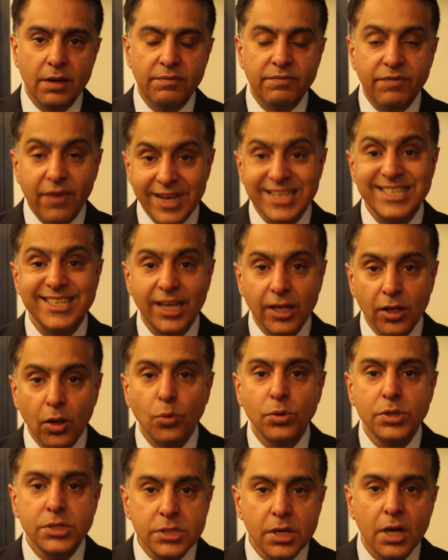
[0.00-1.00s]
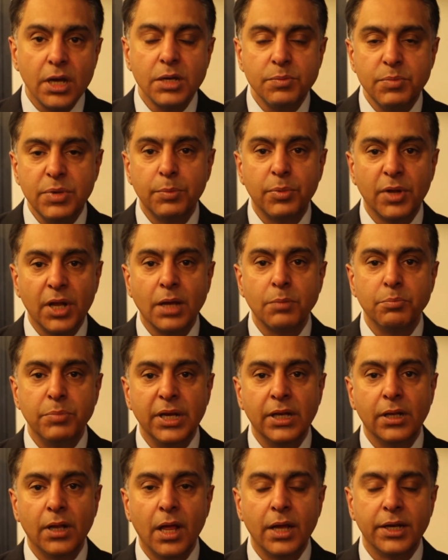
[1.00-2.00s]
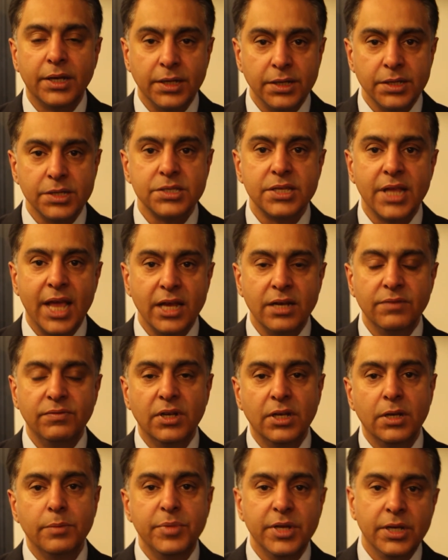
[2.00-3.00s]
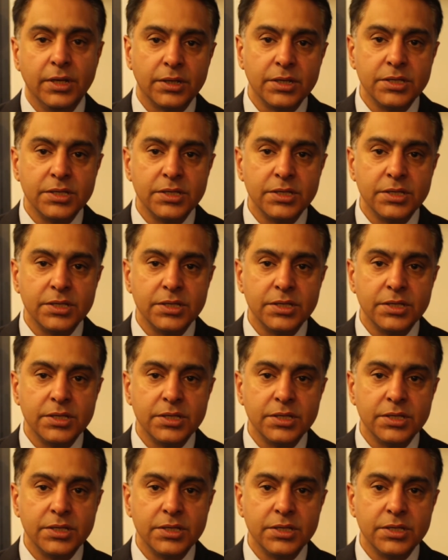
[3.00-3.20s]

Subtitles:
fighting alongside people like bin Laden as the head of the Libyan